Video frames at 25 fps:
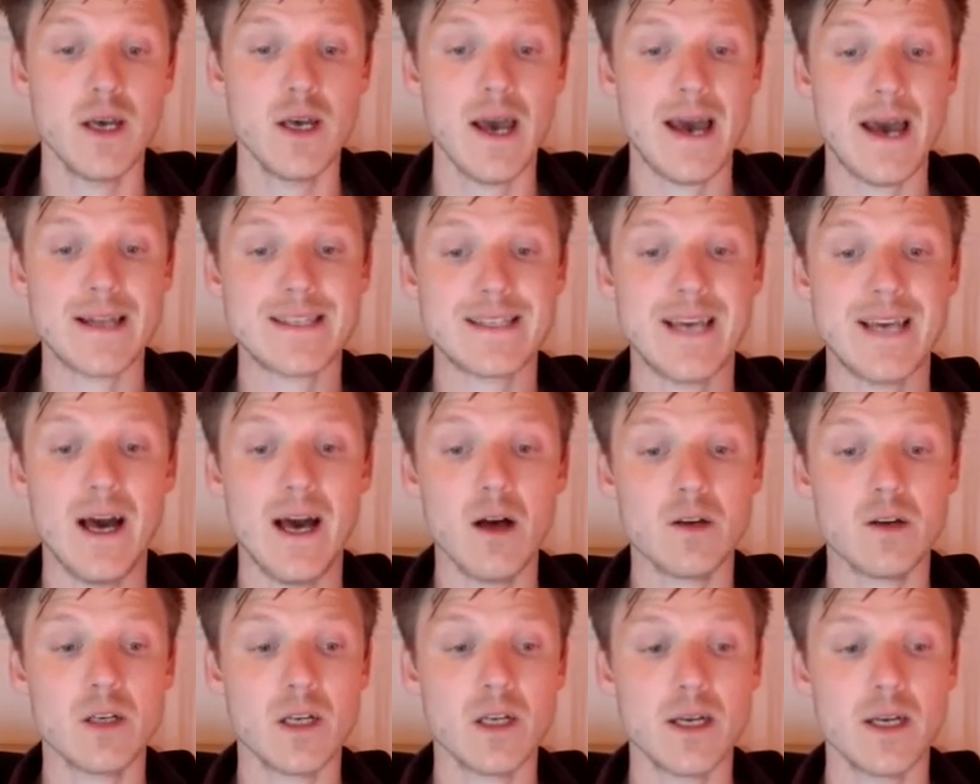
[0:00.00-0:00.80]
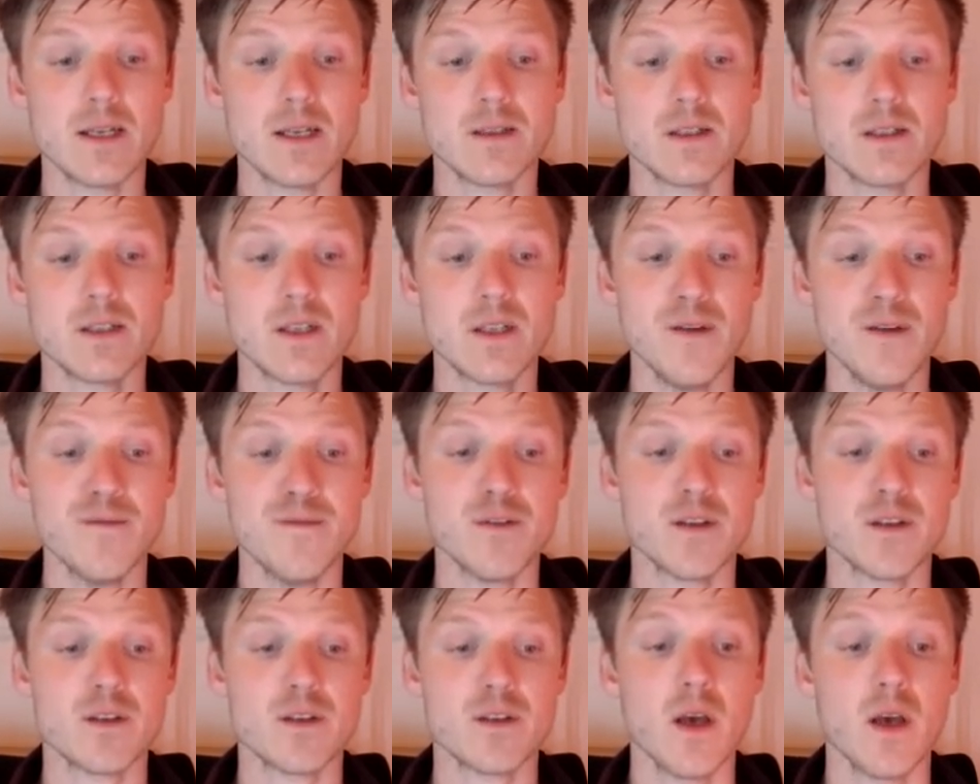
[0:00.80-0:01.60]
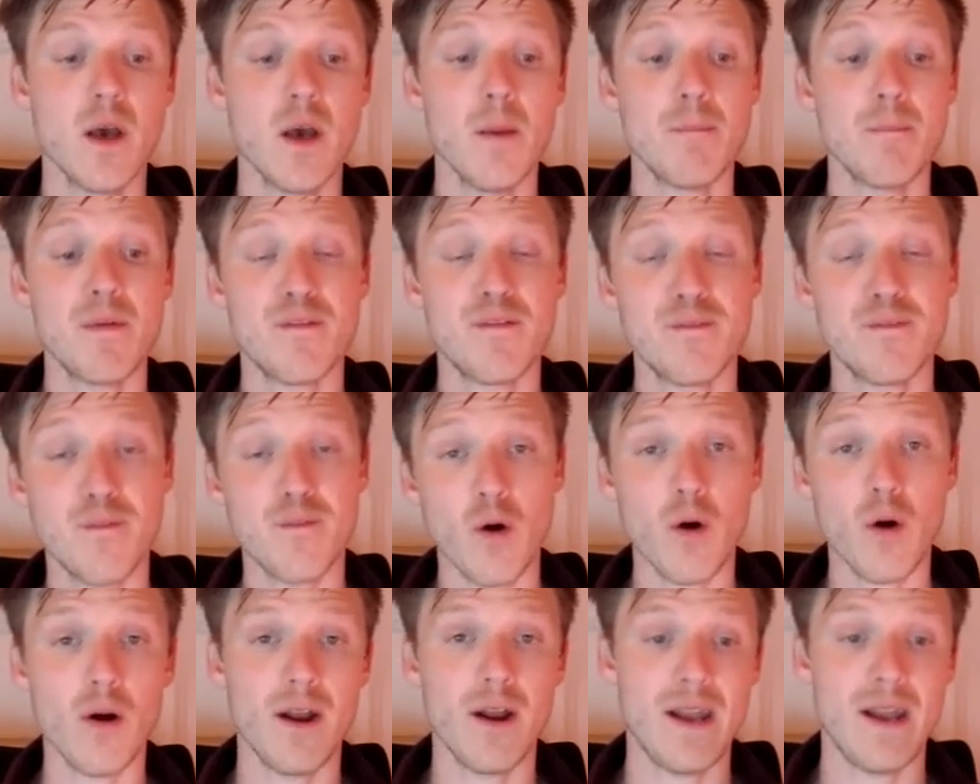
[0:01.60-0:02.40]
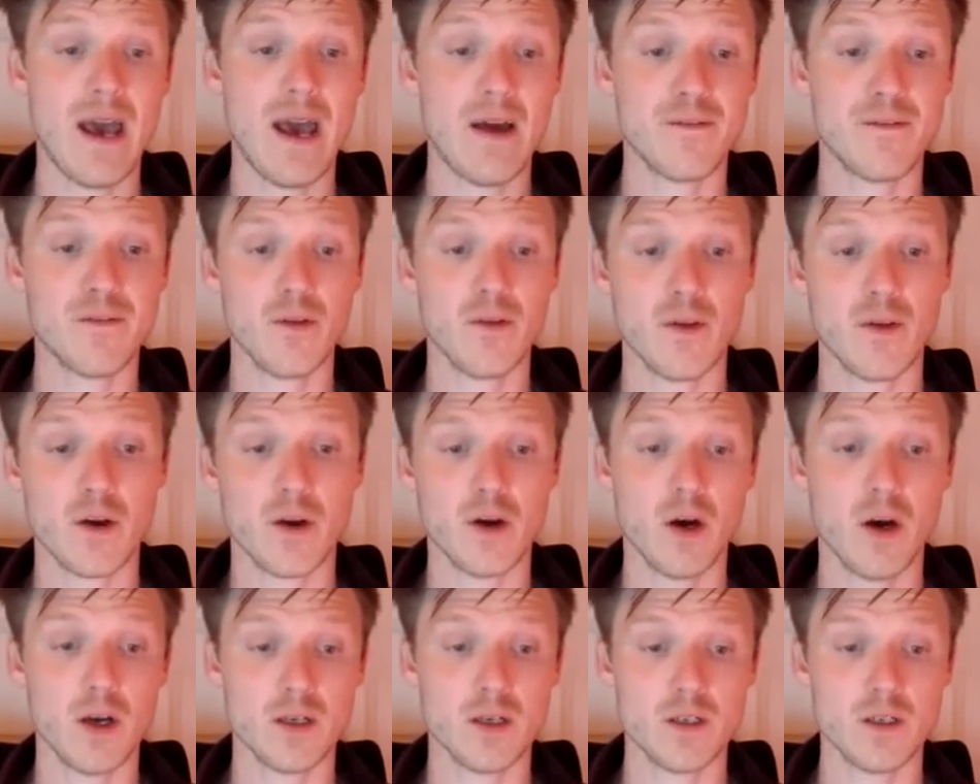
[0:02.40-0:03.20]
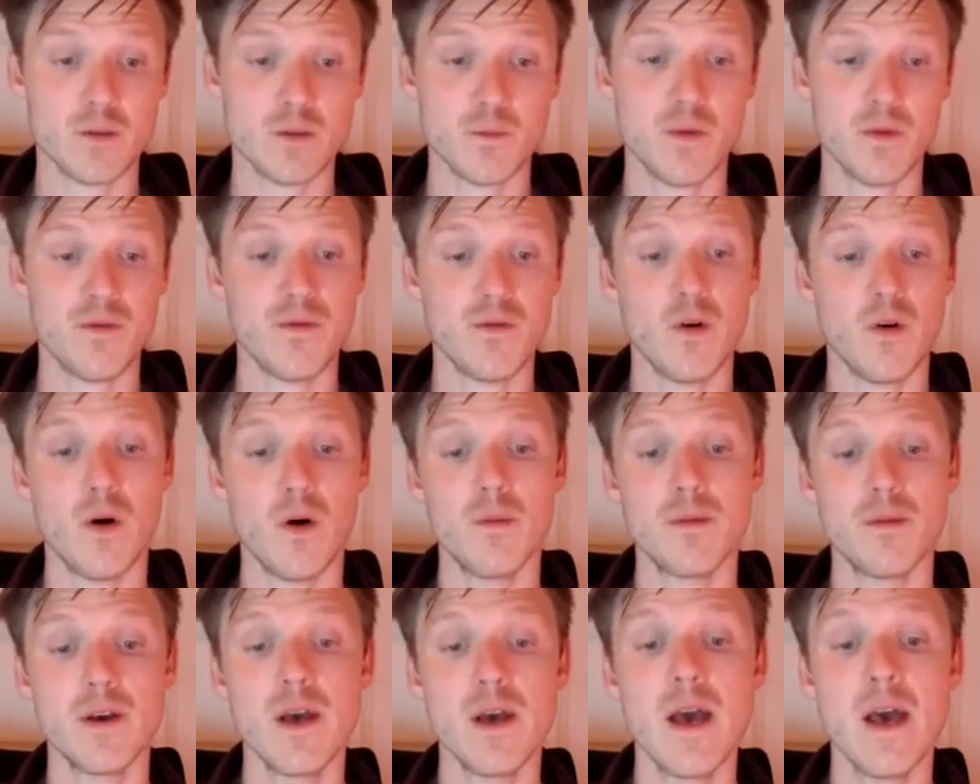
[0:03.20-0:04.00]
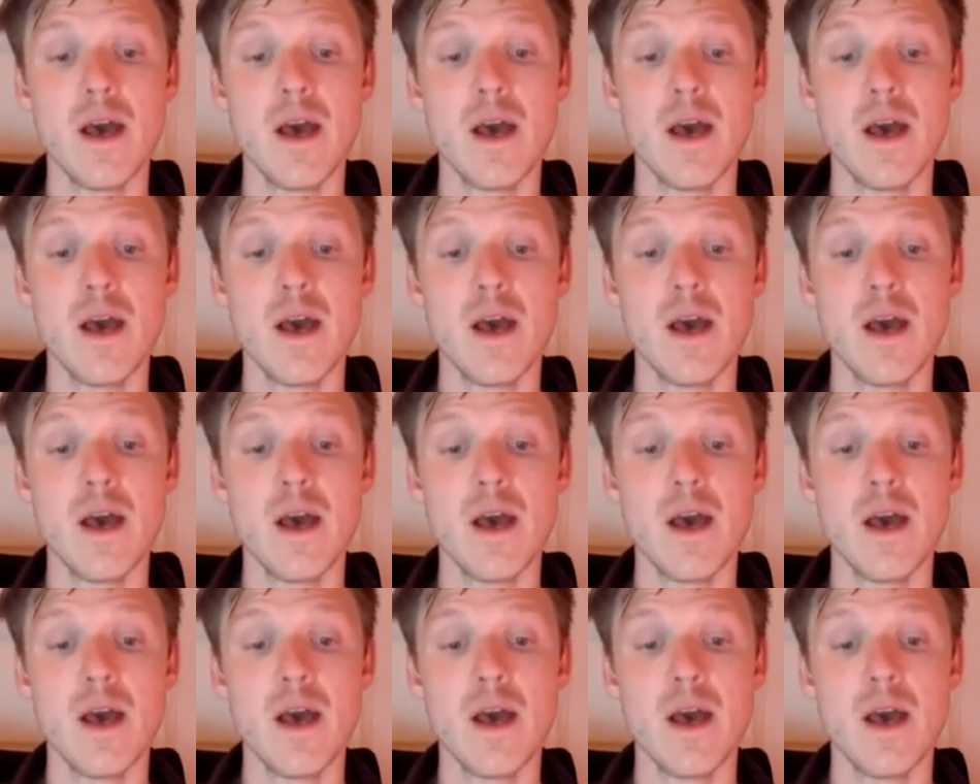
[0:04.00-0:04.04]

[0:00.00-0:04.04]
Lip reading: and calculate the difference before and after the cut is performed.